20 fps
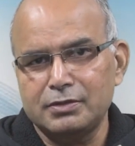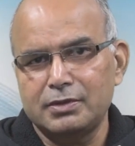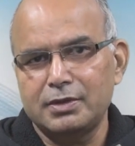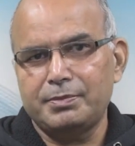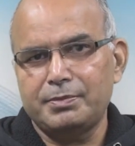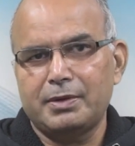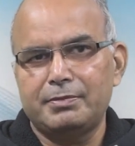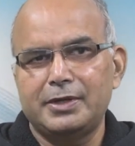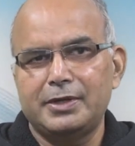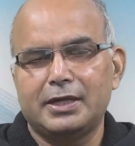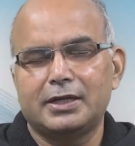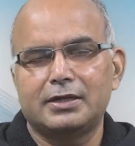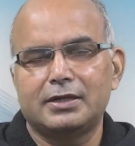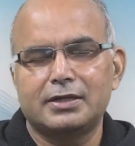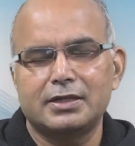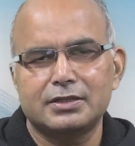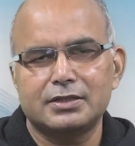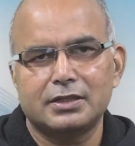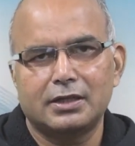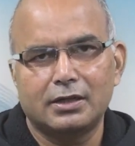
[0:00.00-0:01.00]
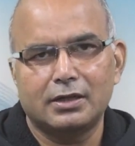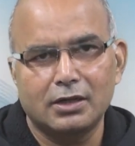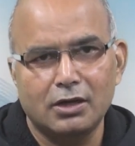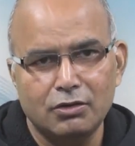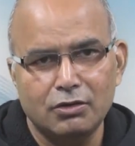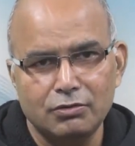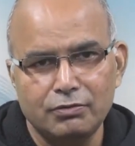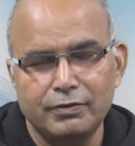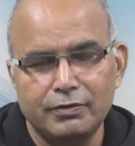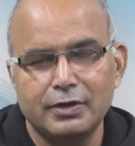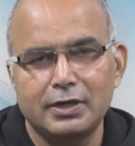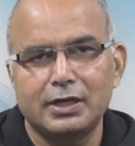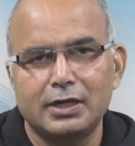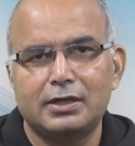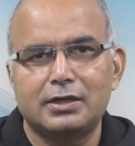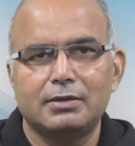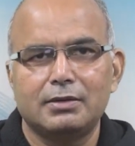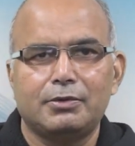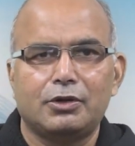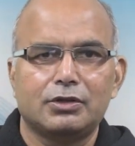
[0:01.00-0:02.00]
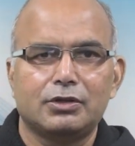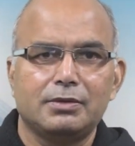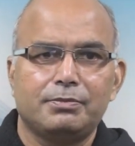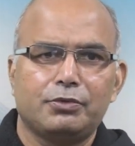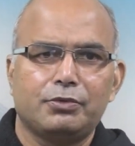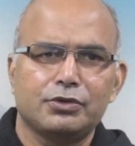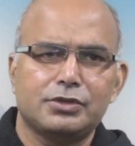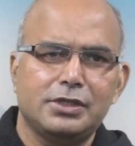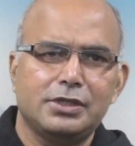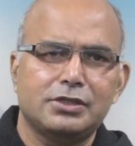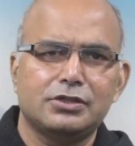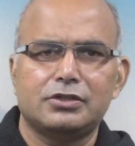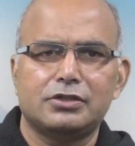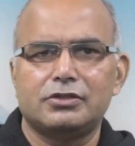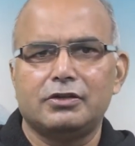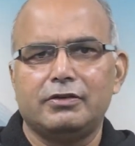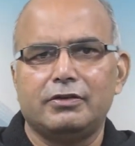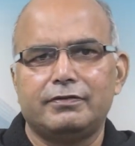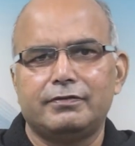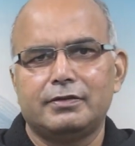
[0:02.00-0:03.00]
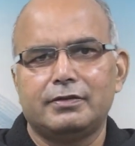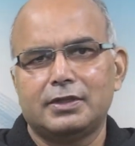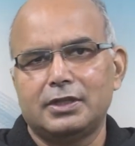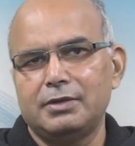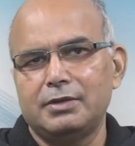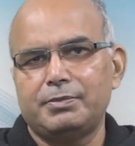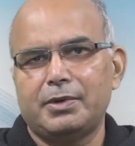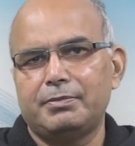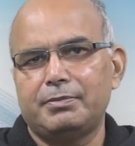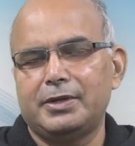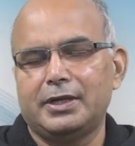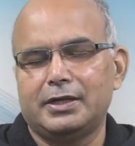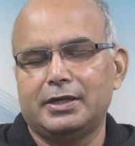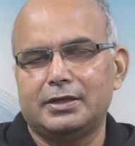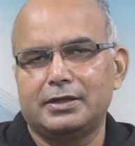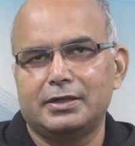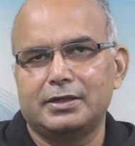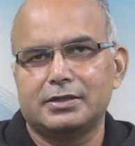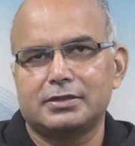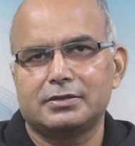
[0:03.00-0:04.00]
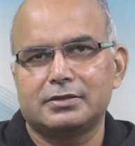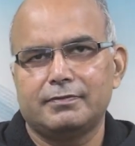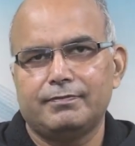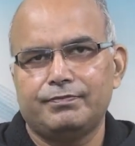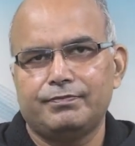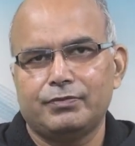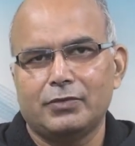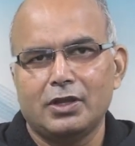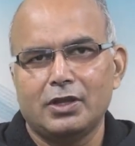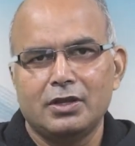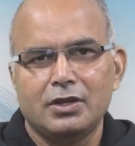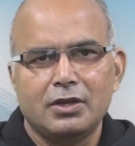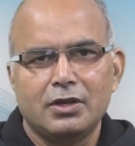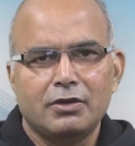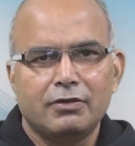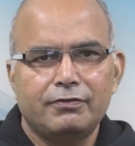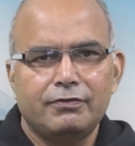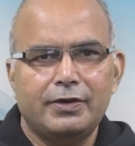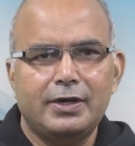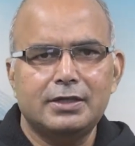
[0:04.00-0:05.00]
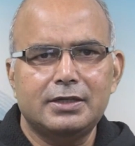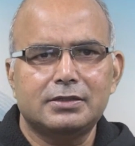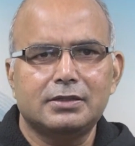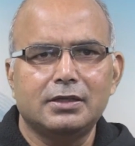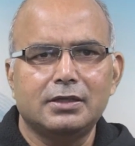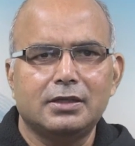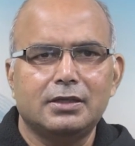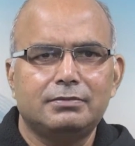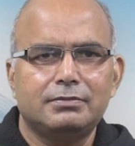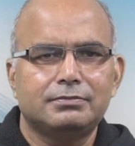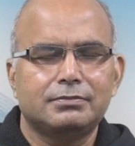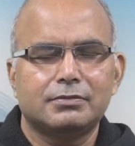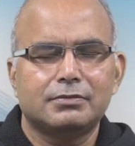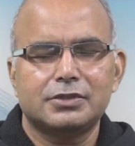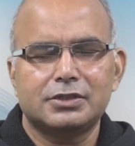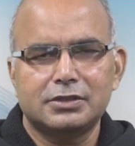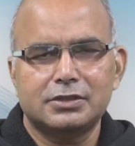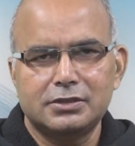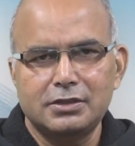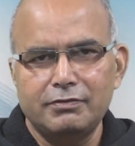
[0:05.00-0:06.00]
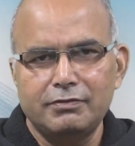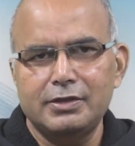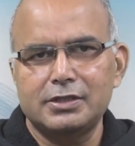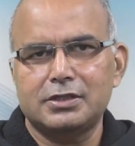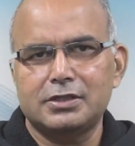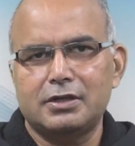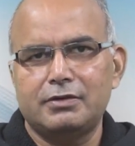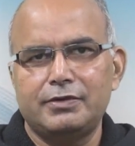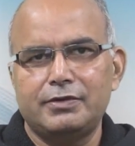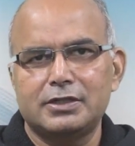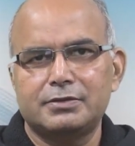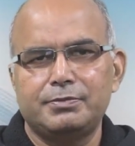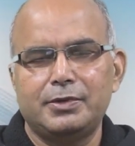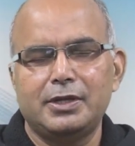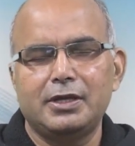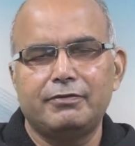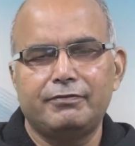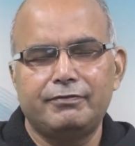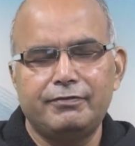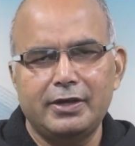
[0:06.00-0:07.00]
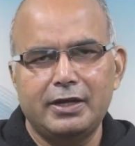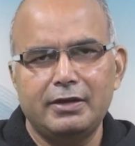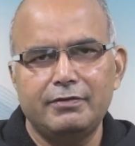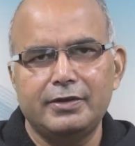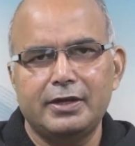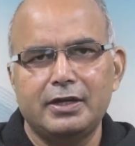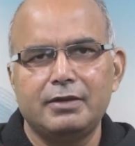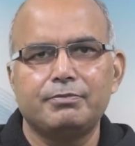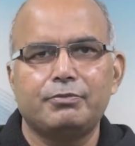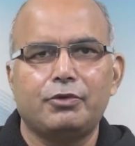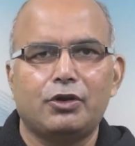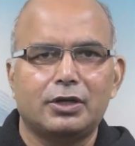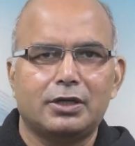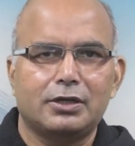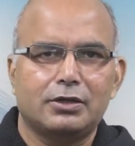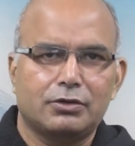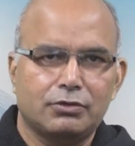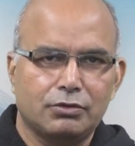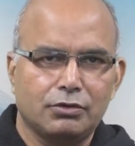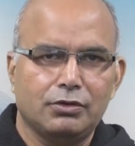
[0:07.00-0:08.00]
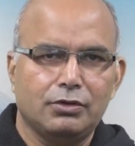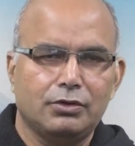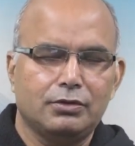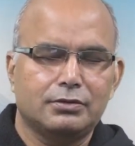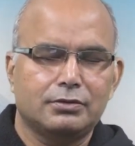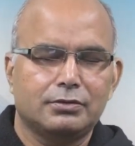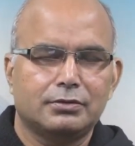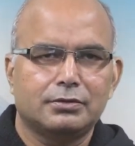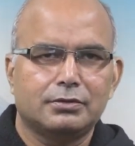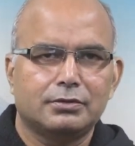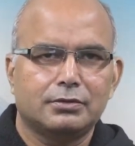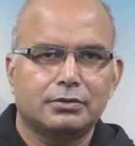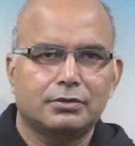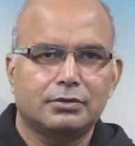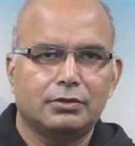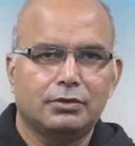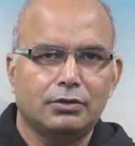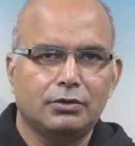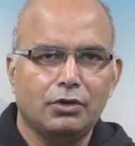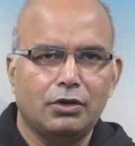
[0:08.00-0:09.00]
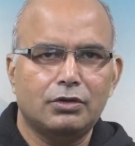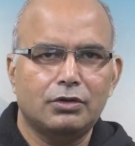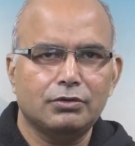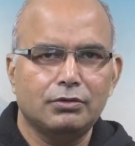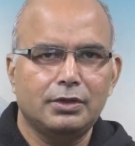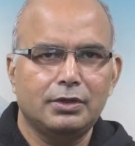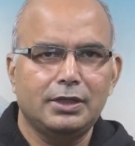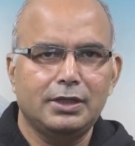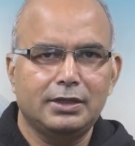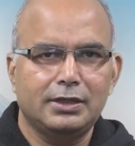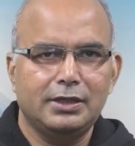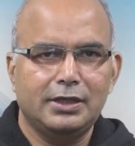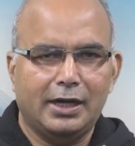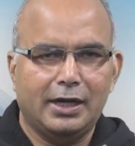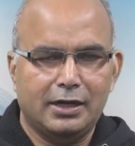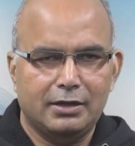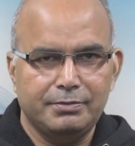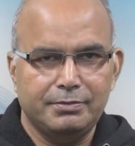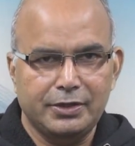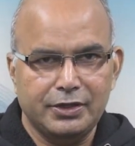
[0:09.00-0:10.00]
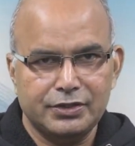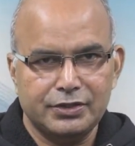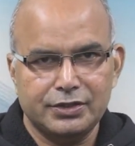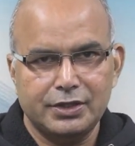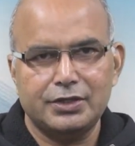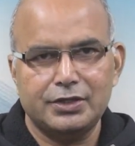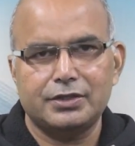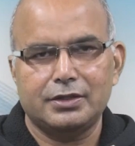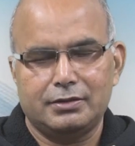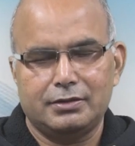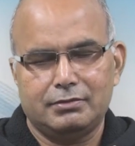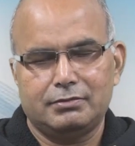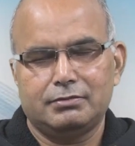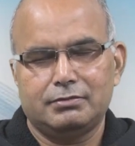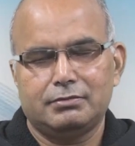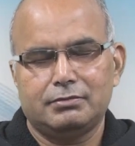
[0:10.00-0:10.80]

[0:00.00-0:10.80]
of the public interest, and now we'll learn about the procedures of the public interest. Friends, the civil servants play a very, very important role, not only in the administration